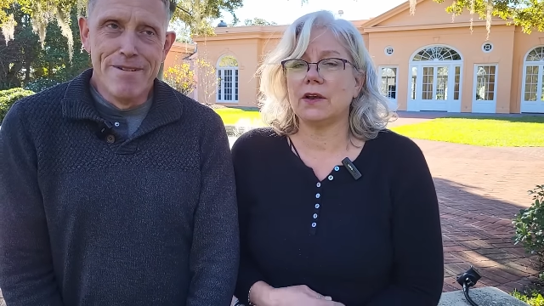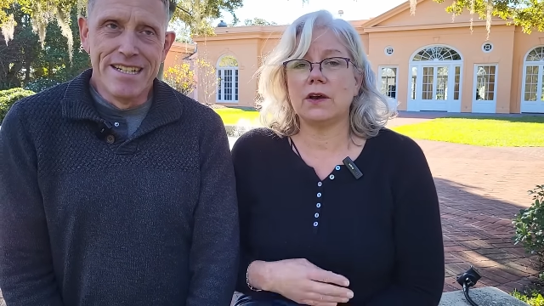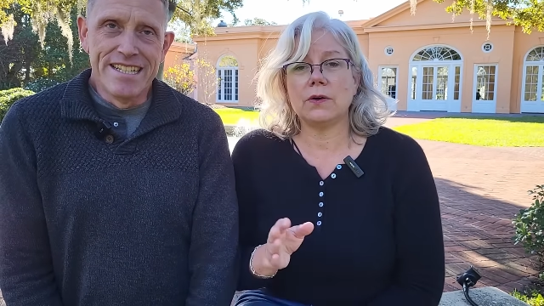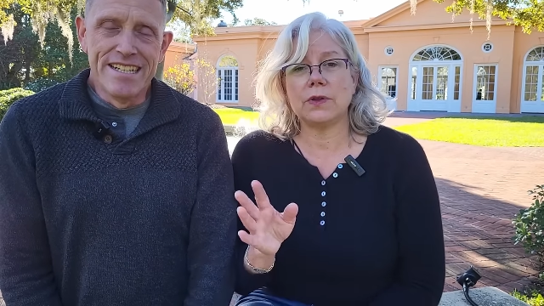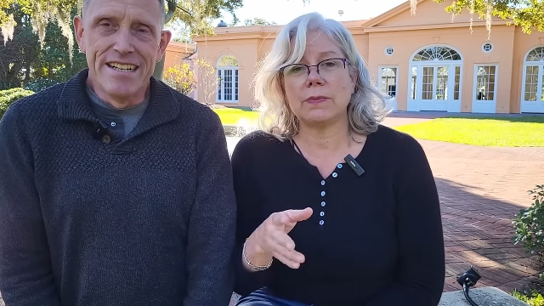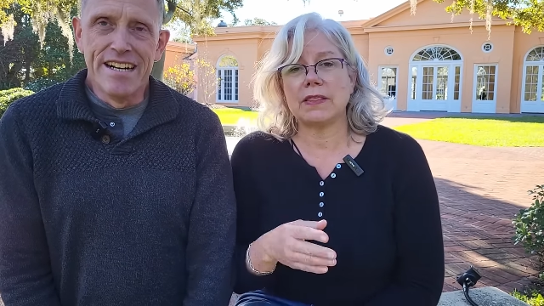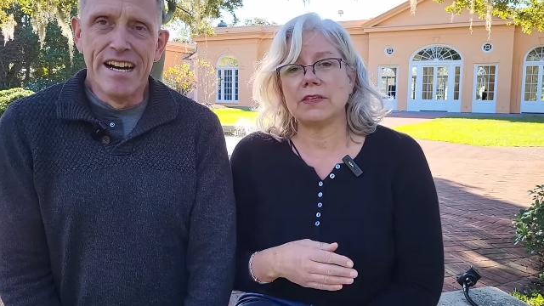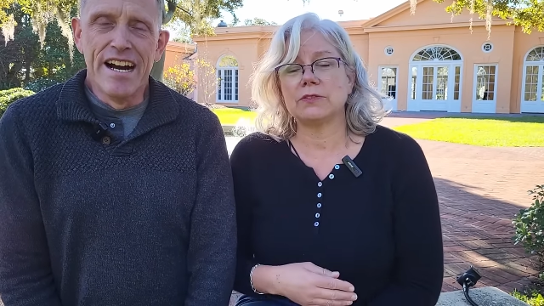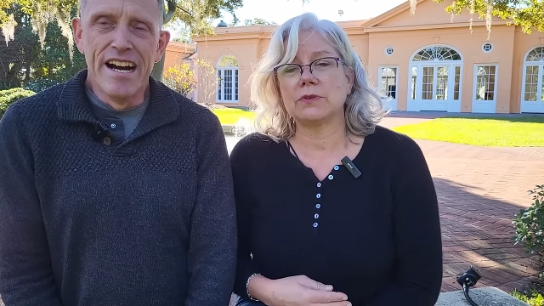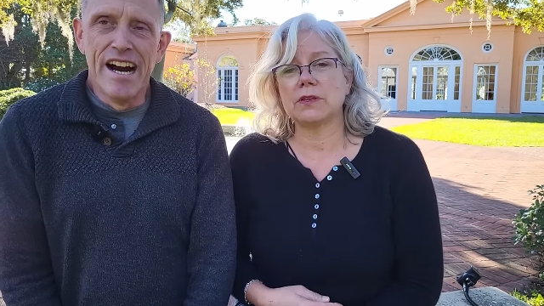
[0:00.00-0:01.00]
Speaker 1: Oh, sure. we met
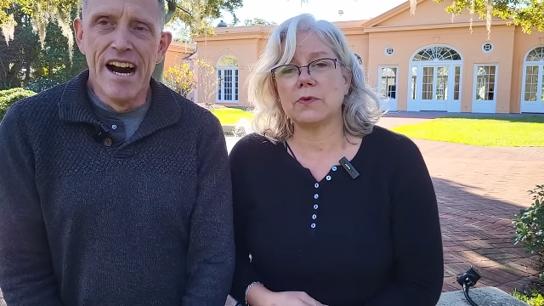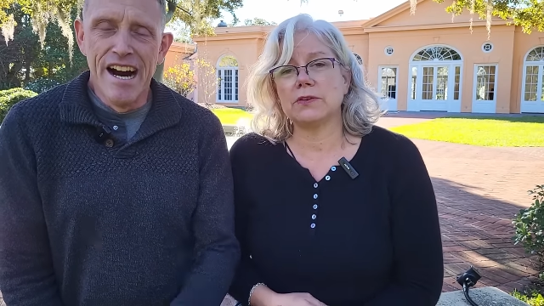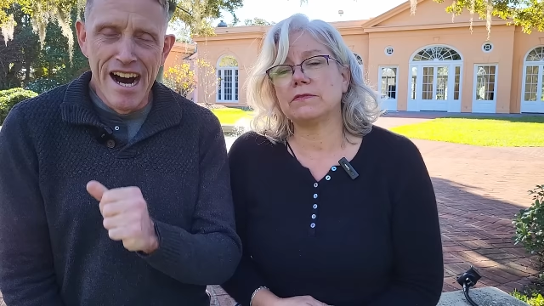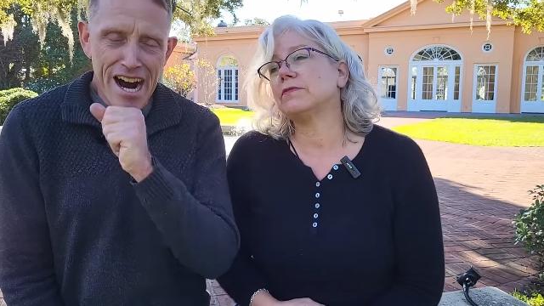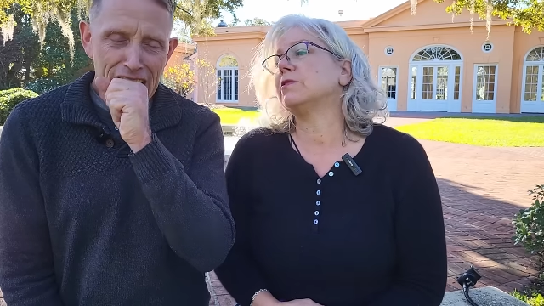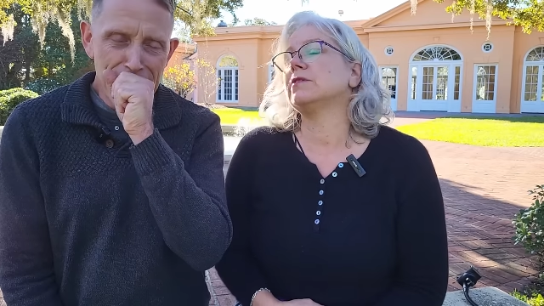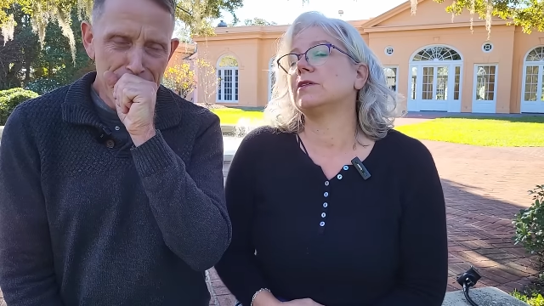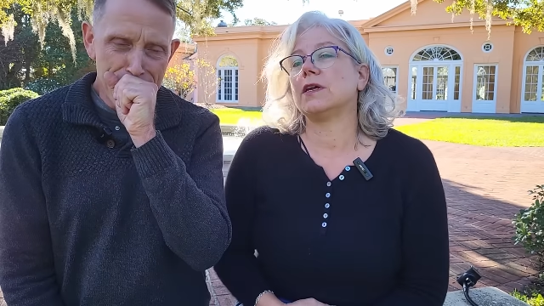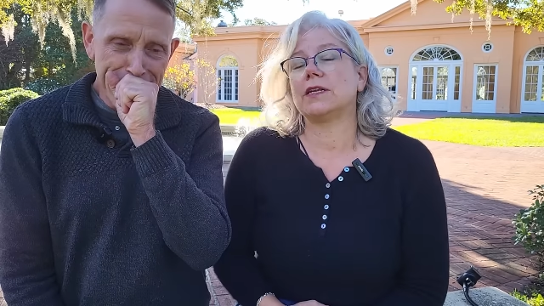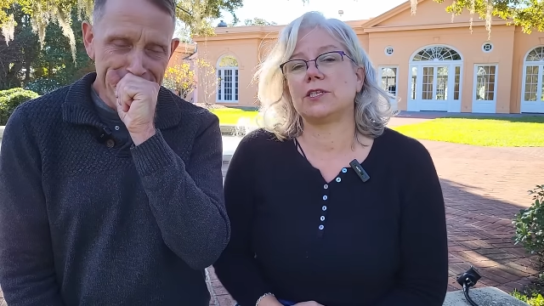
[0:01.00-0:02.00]
this really
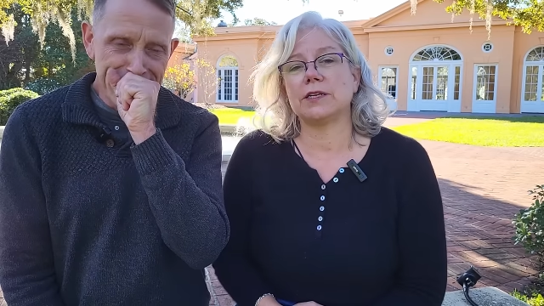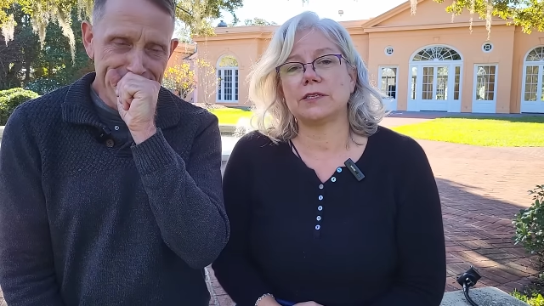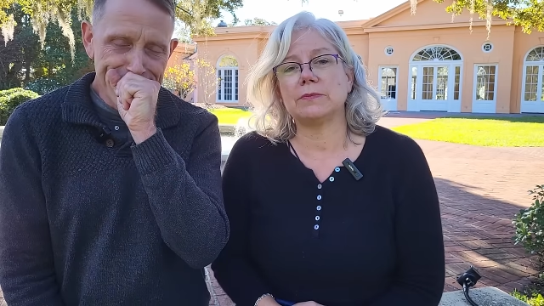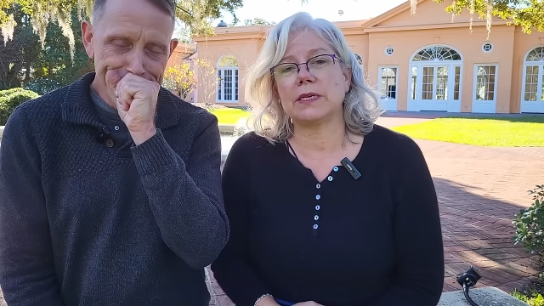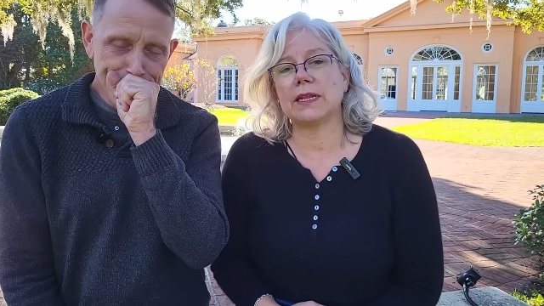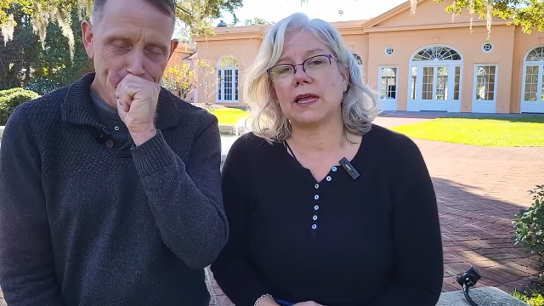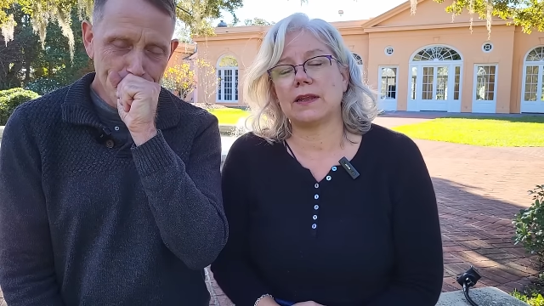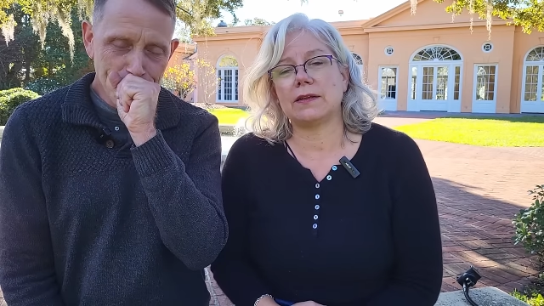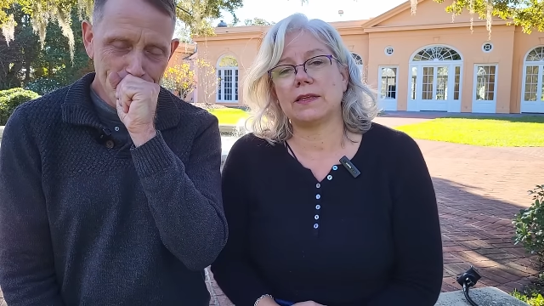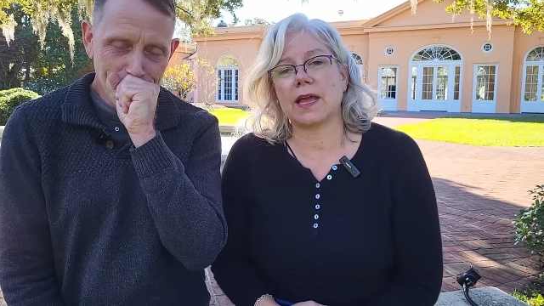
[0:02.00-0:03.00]
wonderful oh, gentleman Lord.
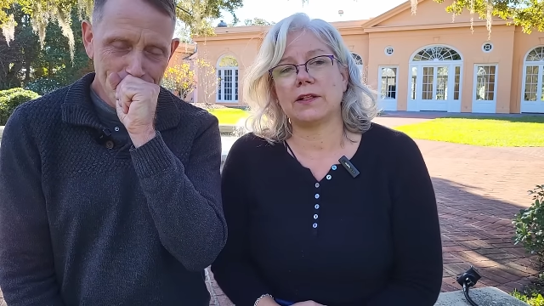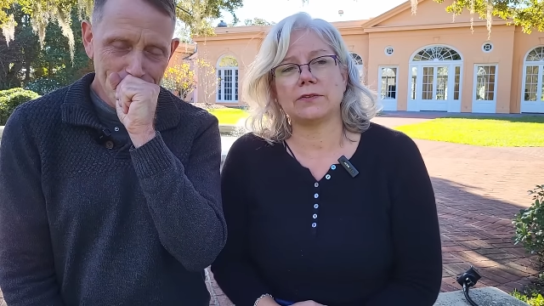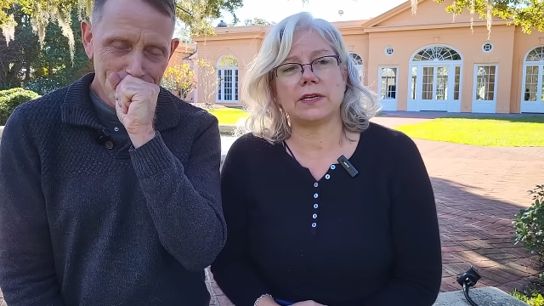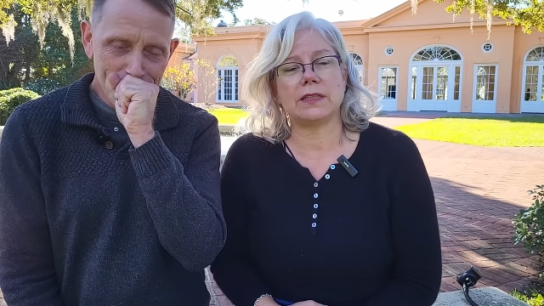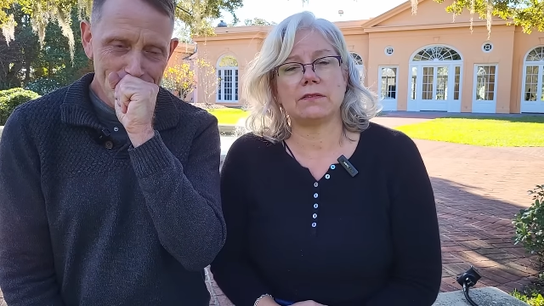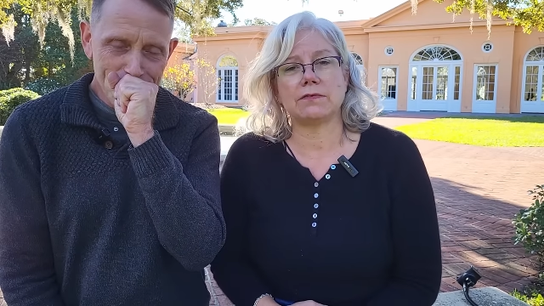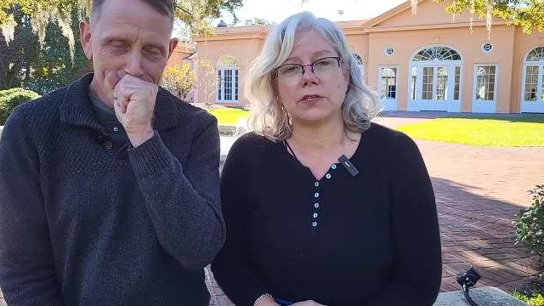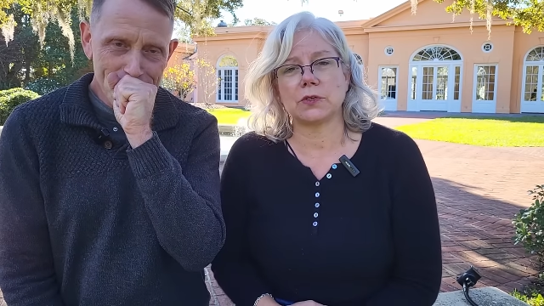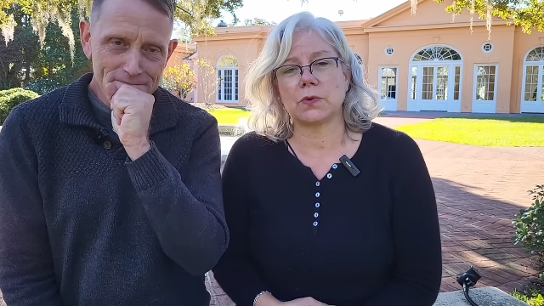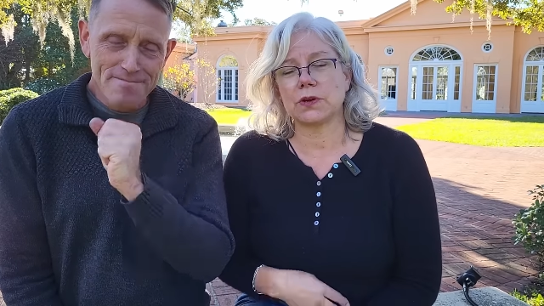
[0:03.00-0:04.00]
at a gallery in the
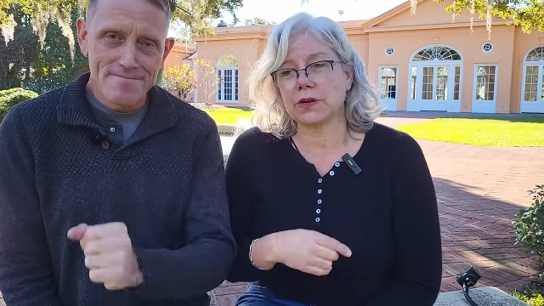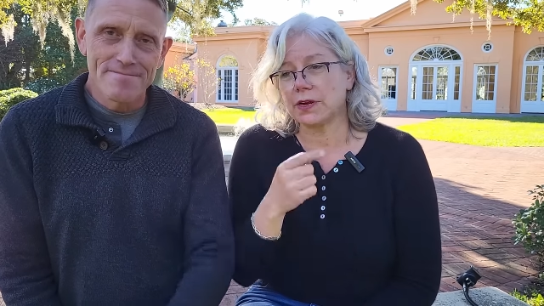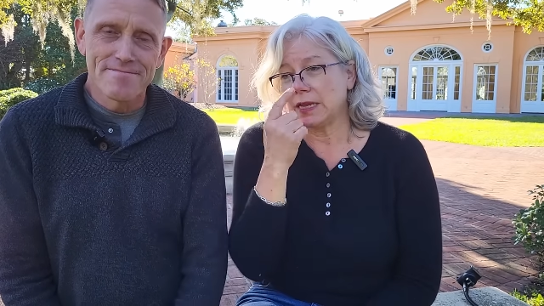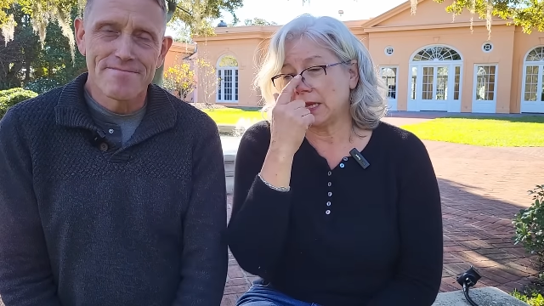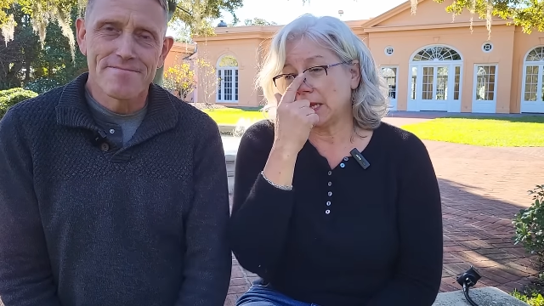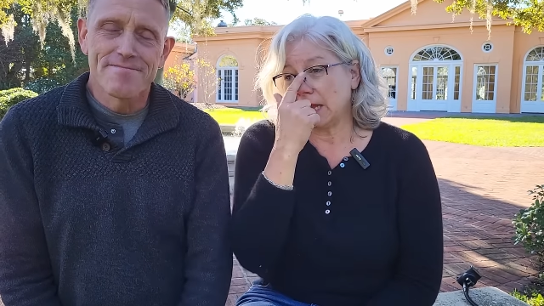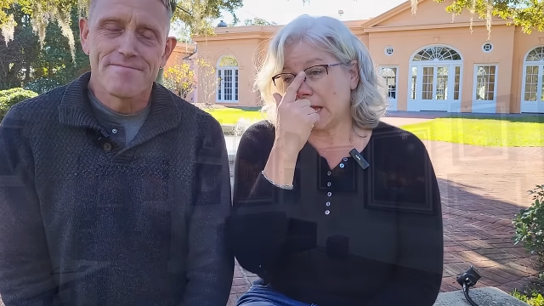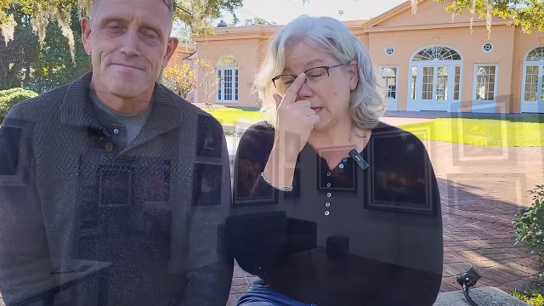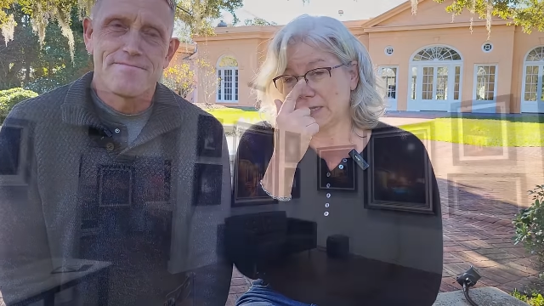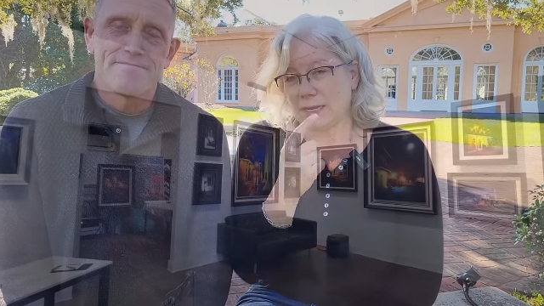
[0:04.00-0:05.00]
French Quarter.
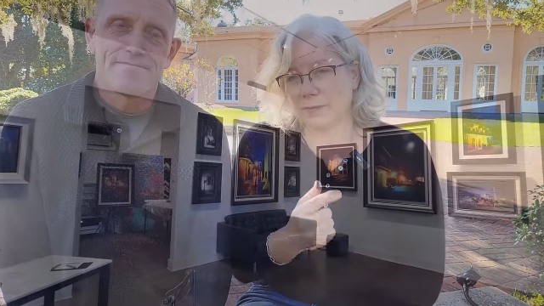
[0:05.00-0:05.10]
And